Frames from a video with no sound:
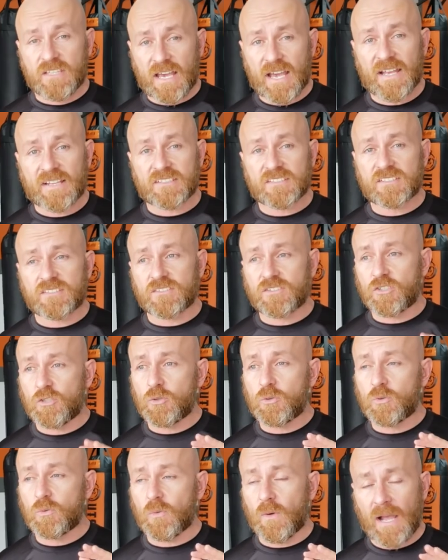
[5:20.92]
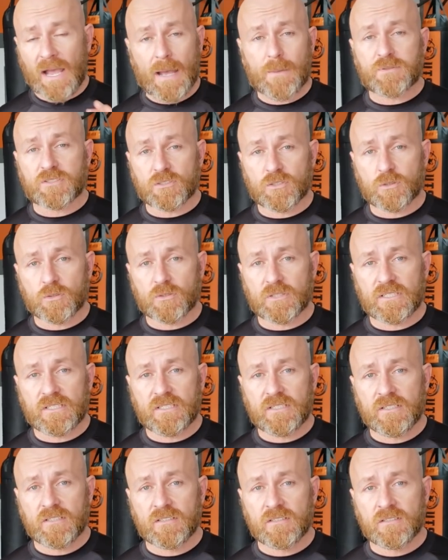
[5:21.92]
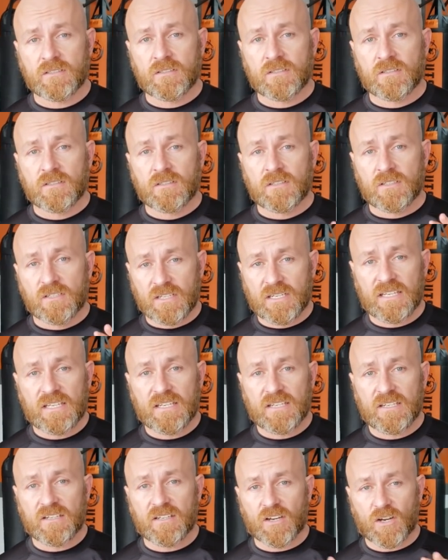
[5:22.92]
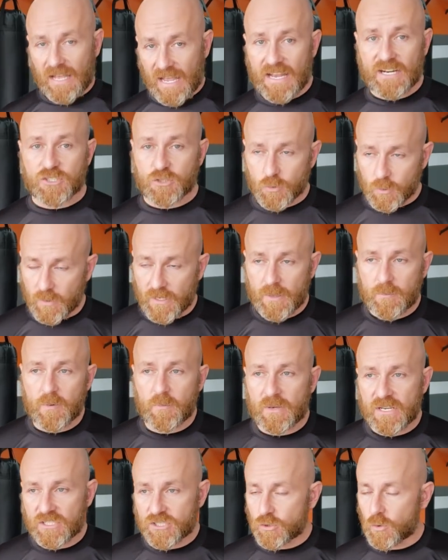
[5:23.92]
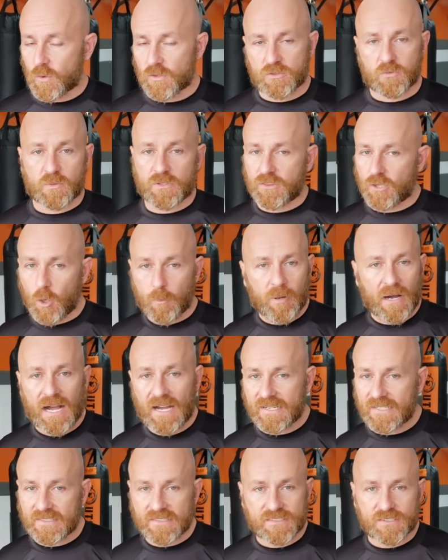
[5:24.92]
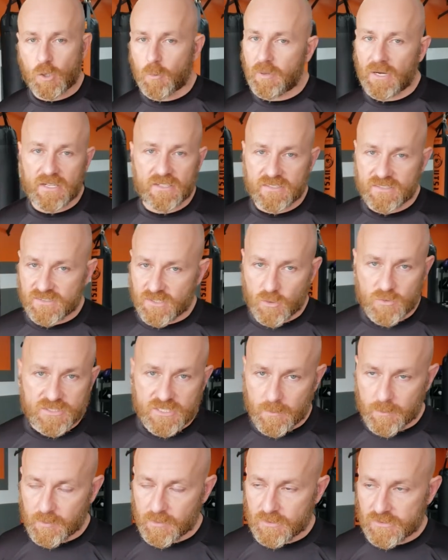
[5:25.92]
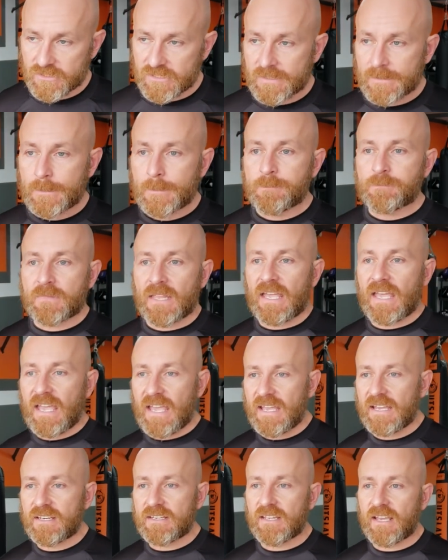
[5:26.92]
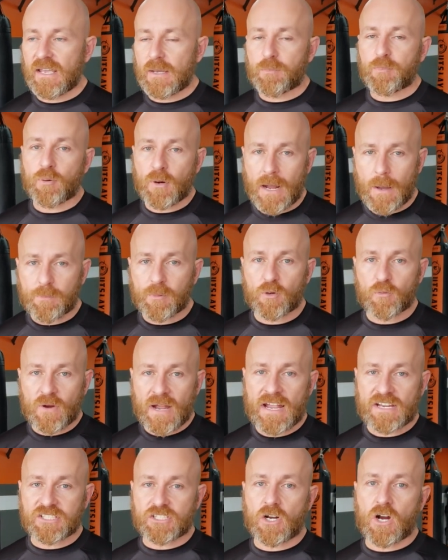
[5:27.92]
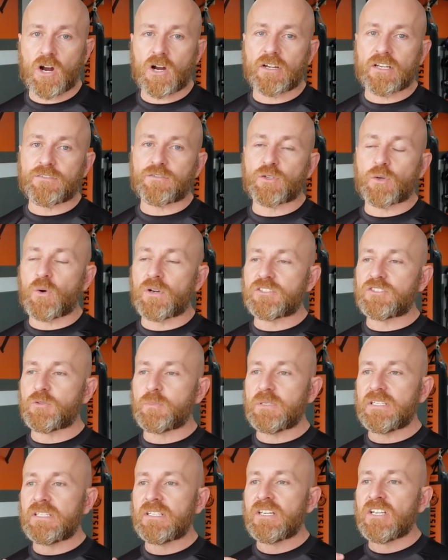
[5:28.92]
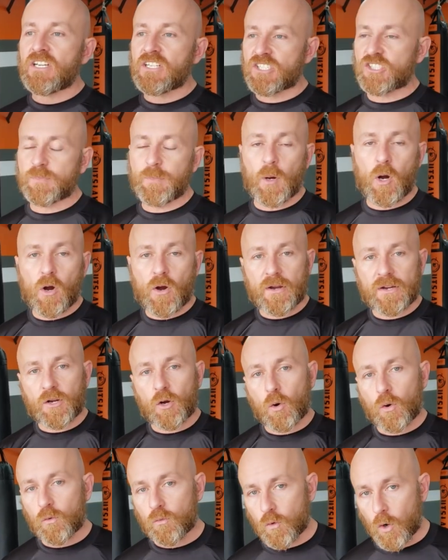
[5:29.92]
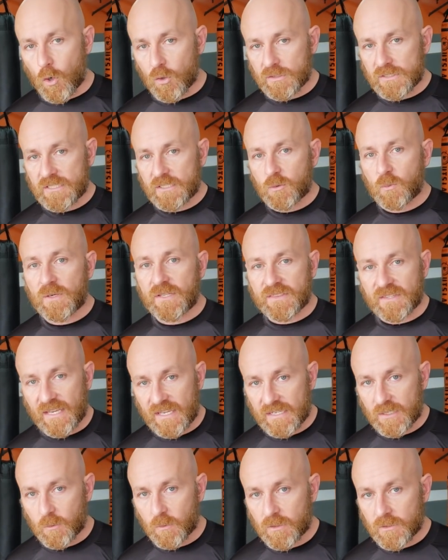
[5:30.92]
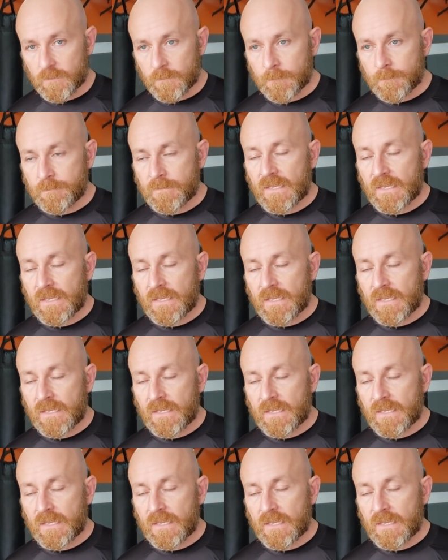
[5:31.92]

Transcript: Yes, you absolutely need actual MMA shorts with no pockets, no buttons, no zippers, and a proper rash guard if you're going to be sparring or rolling with anyone.